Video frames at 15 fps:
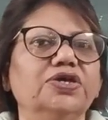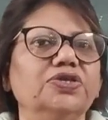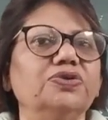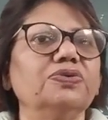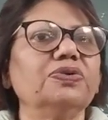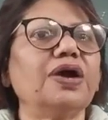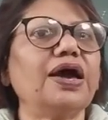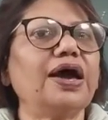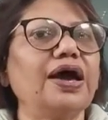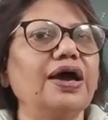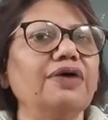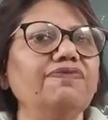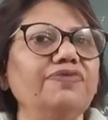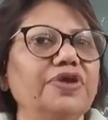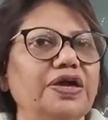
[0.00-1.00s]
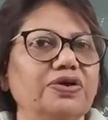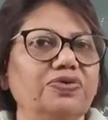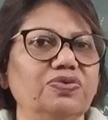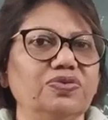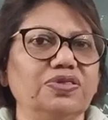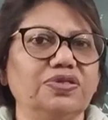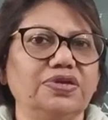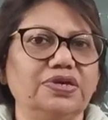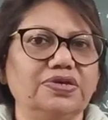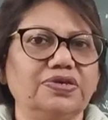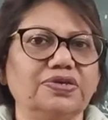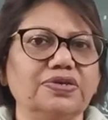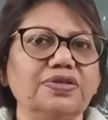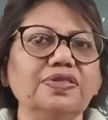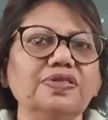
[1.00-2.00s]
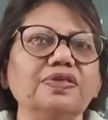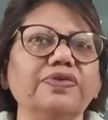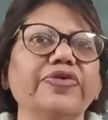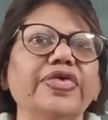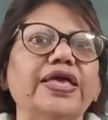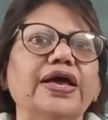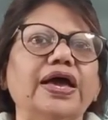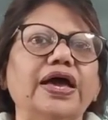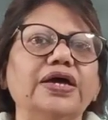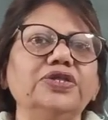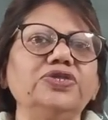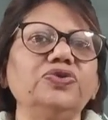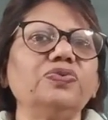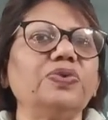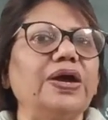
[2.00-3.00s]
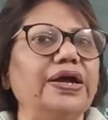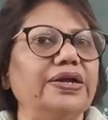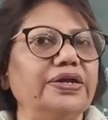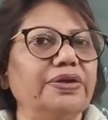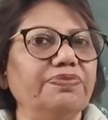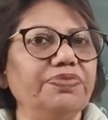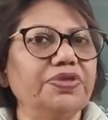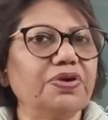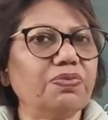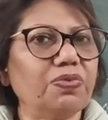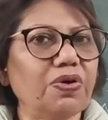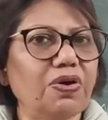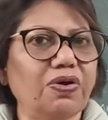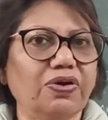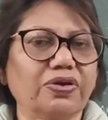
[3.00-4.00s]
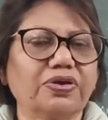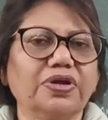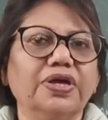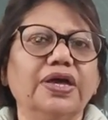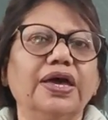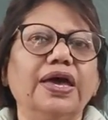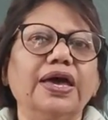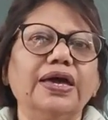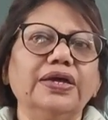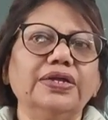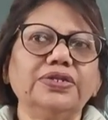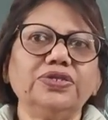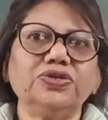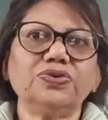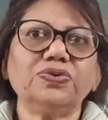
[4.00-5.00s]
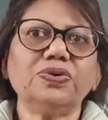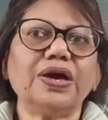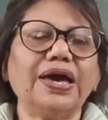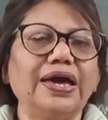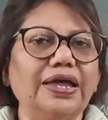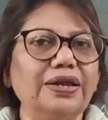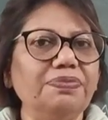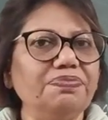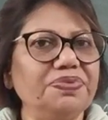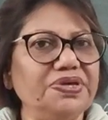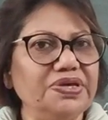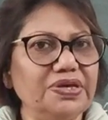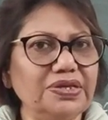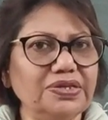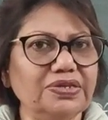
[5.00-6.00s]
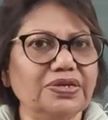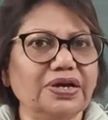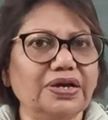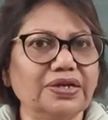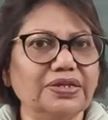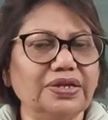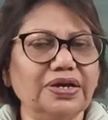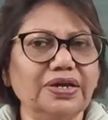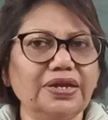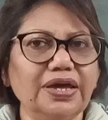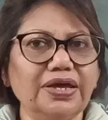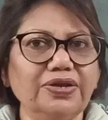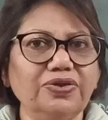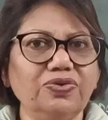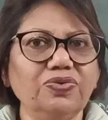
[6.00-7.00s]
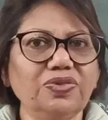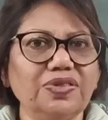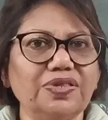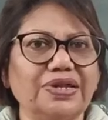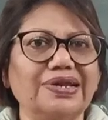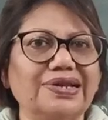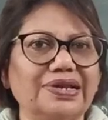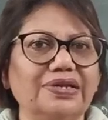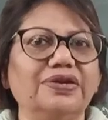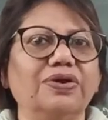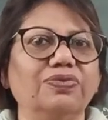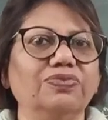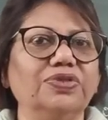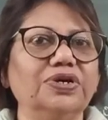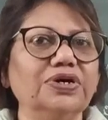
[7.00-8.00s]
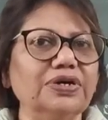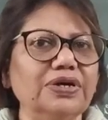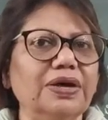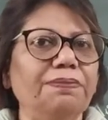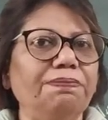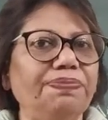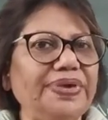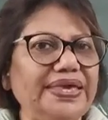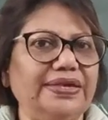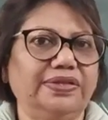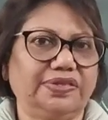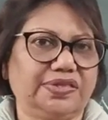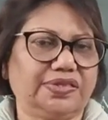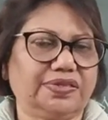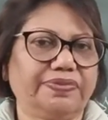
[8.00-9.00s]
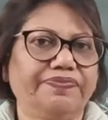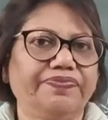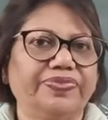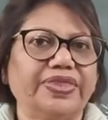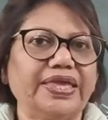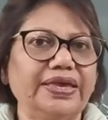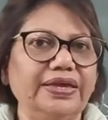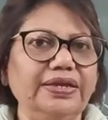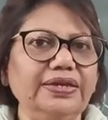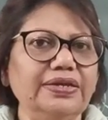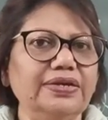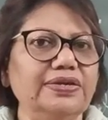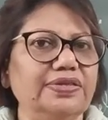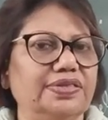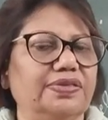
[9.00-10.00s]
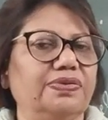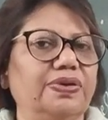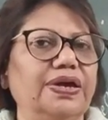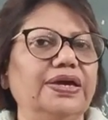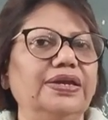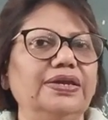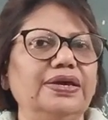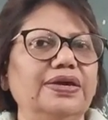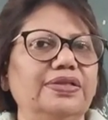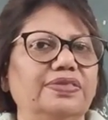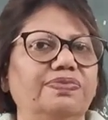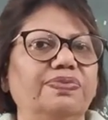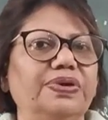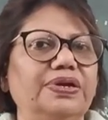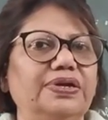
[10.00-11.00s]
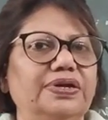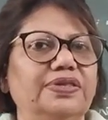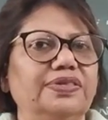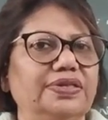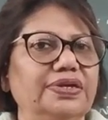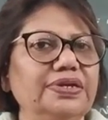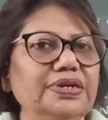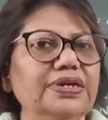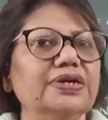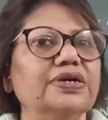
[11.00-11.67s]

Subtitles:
to have negotiations and to end up the war and to help each other and to settle down the peace in Israel as well as in